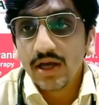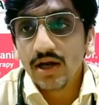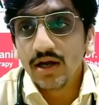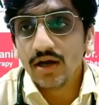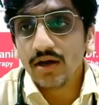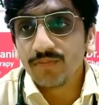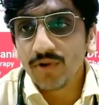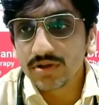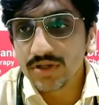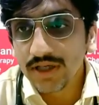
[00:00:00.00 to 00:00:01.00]

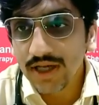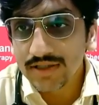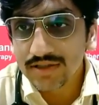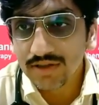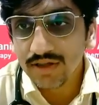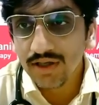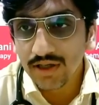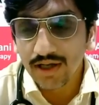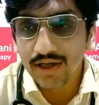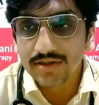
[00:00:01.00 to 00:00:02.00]
Prostate cancer screening,
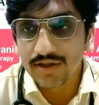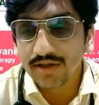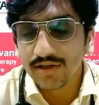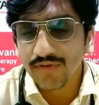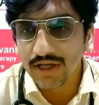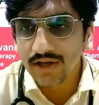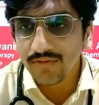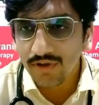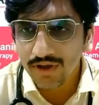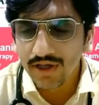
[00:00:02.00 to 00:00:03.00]
Rakesh Chandra Tiwari, I've
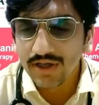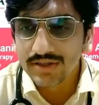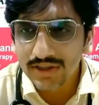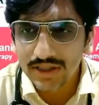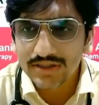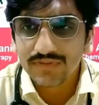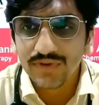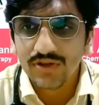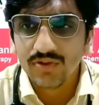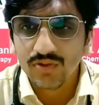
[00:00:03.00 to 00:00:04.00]
already discussed. We
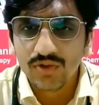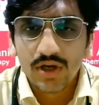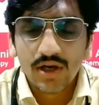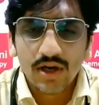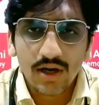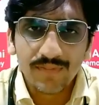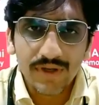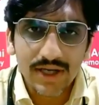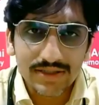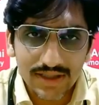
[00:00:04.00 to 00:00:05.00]
do a
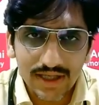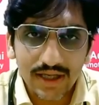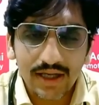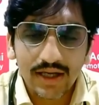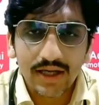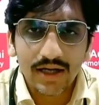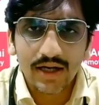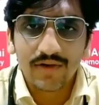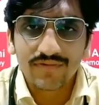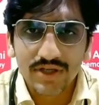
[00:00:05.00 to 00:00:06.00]
PSA
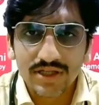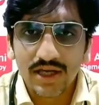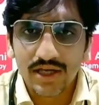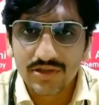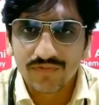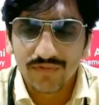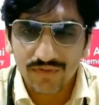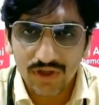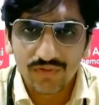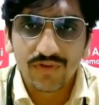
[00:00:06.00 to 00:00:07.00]
after the age of 50
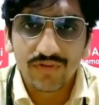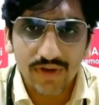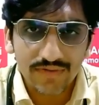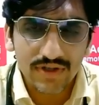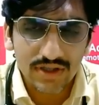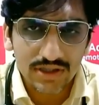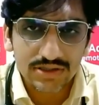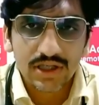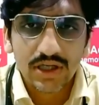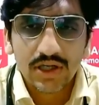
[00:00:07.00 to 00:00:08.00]
to 55 years
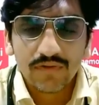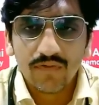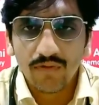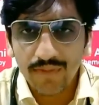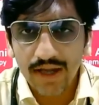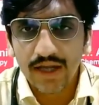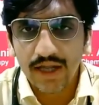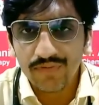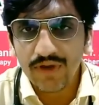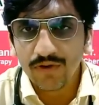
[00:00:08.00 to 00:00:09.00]
for men,
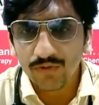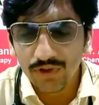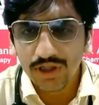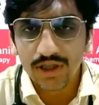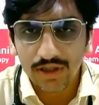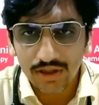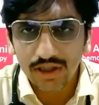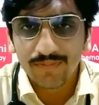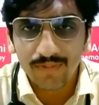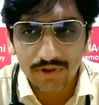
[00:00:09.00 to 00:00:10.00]
and we routinely
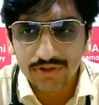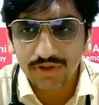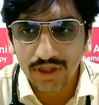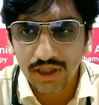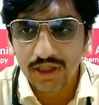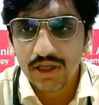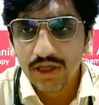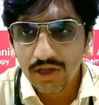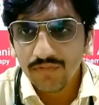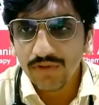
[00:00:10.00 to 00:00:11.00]
keep screening
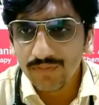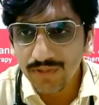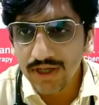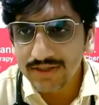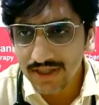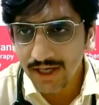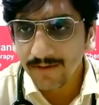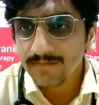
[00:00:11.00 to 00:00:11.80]
with PSA.